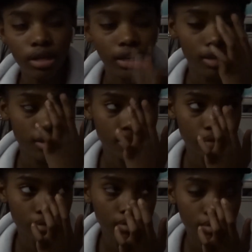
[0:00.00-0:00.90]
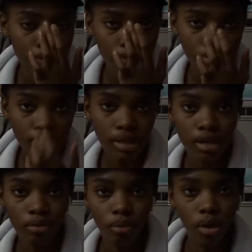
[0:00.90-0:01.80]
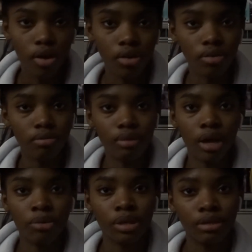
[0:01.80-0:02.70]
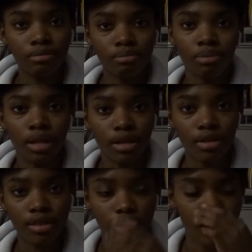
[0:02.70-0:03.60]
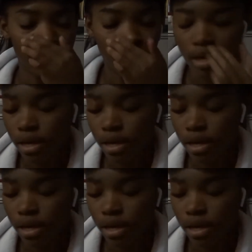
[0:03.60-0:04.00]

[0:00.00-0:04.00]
It has a wall outlet plug thingy.